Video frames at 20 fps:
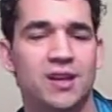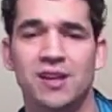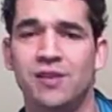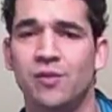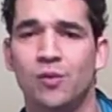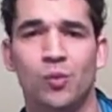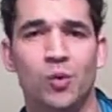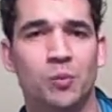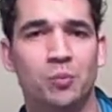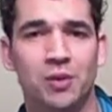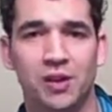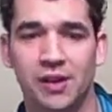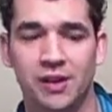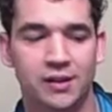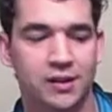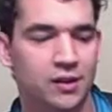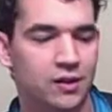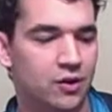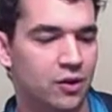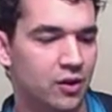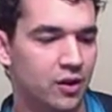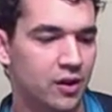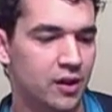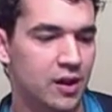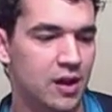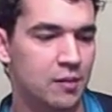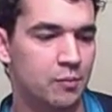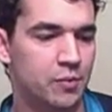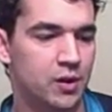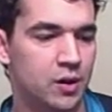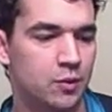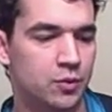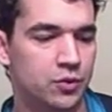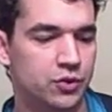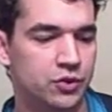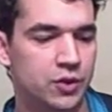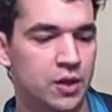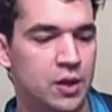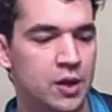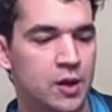Even with blending you're going to get
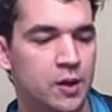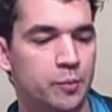bubbles.